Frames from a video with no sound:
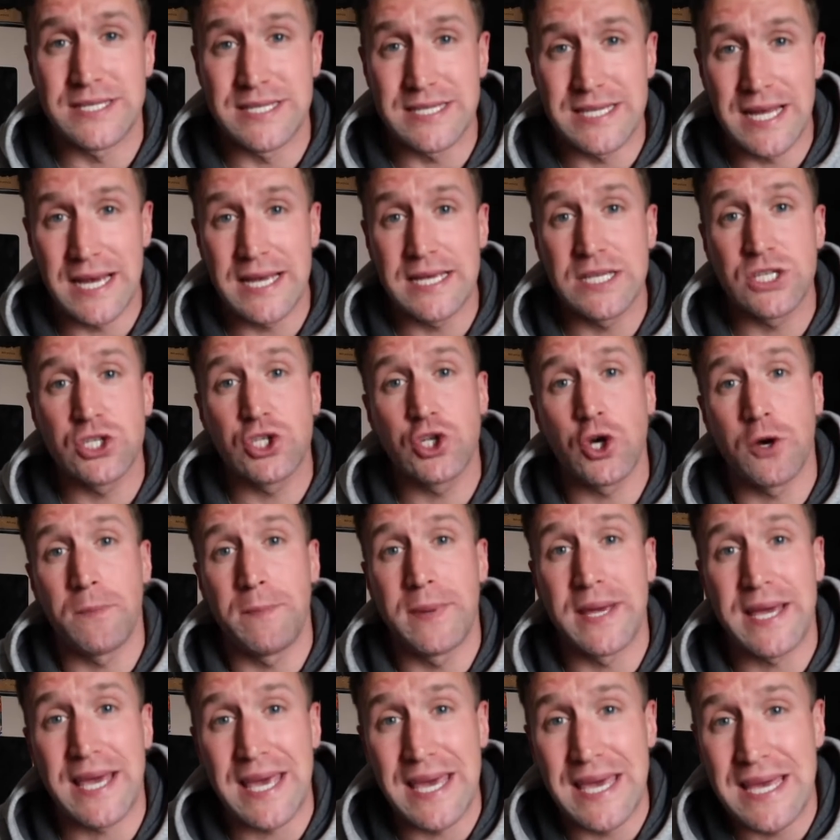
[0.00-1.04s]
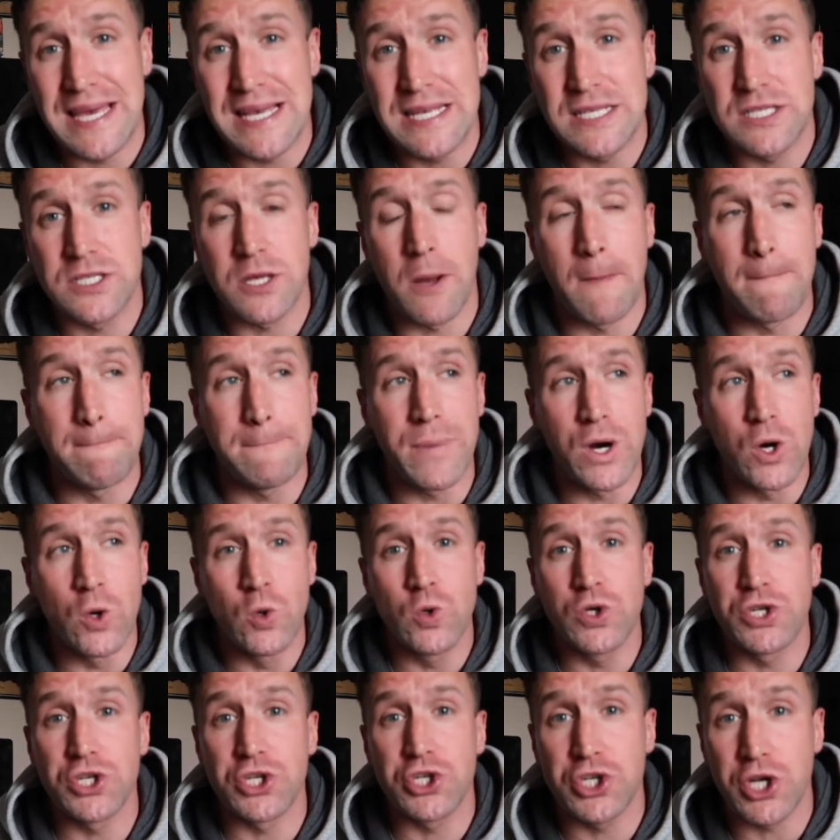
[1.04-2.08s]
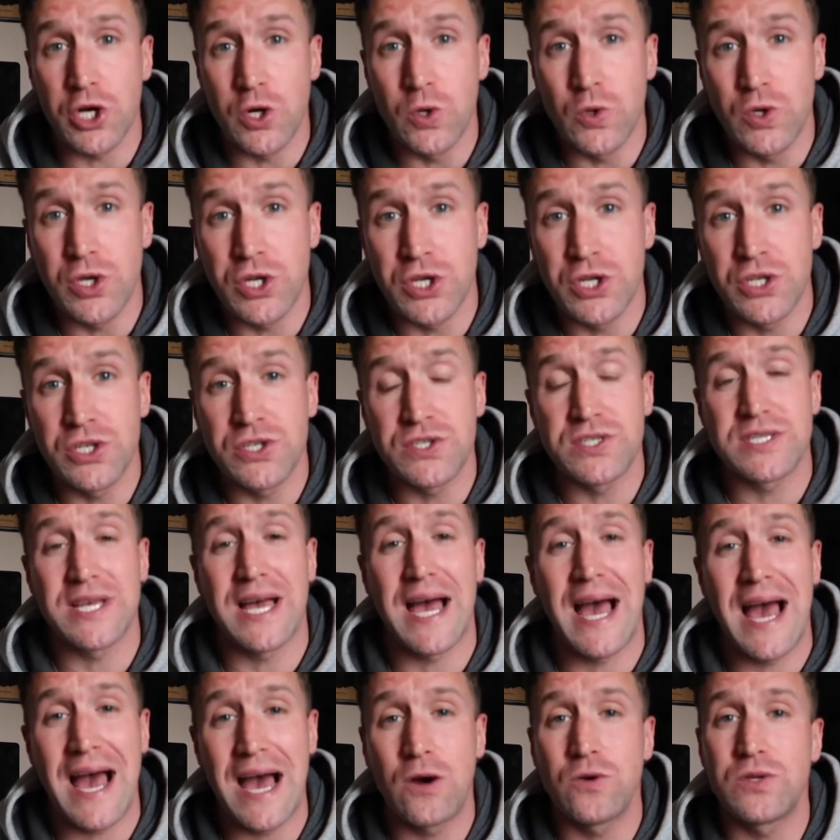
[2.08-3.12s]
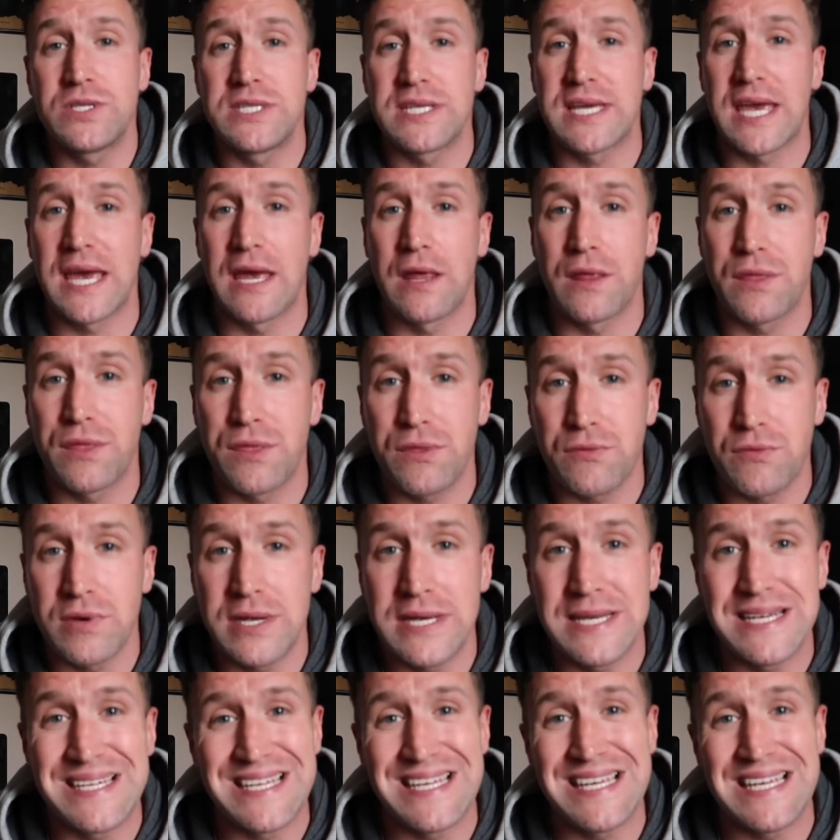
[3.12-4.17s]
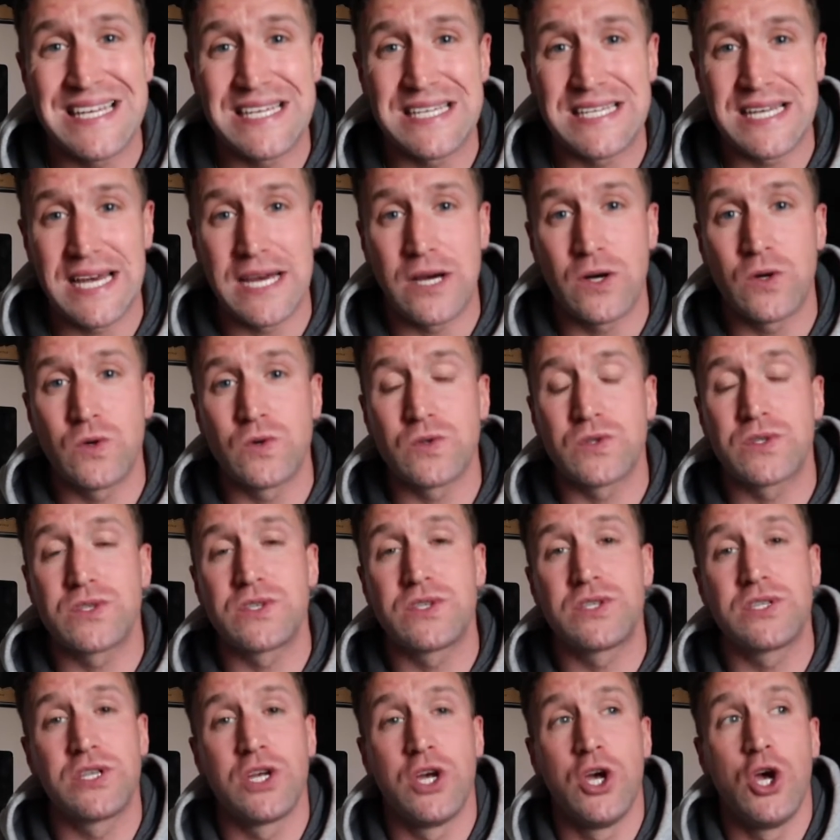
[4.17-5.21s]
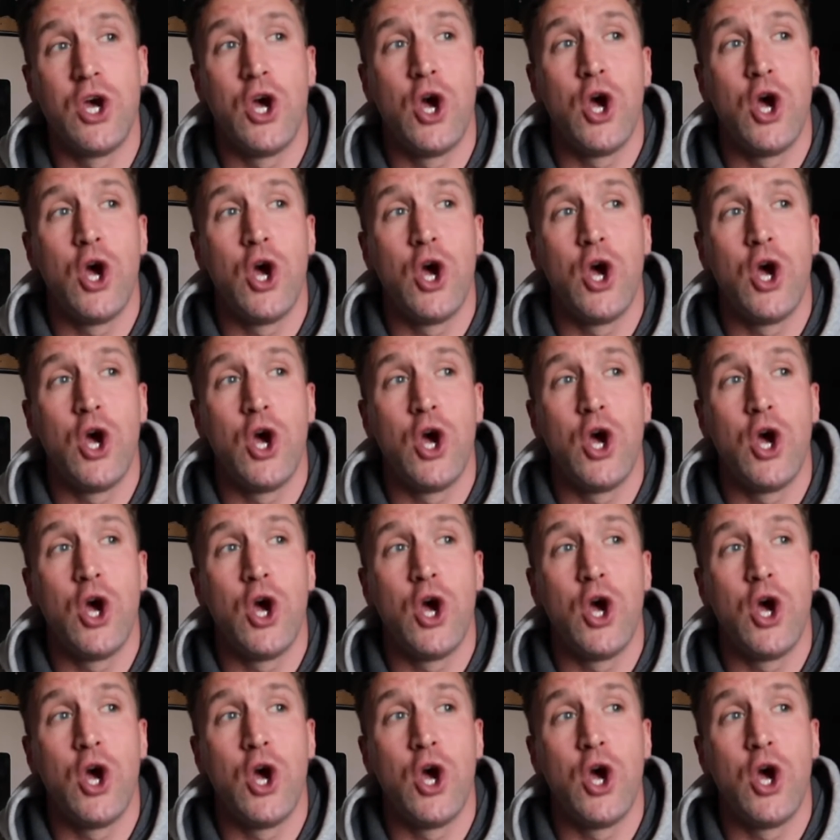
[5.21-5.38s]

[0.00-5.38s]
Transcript: Today's topic is boulder shoulders, how to get 3D delts.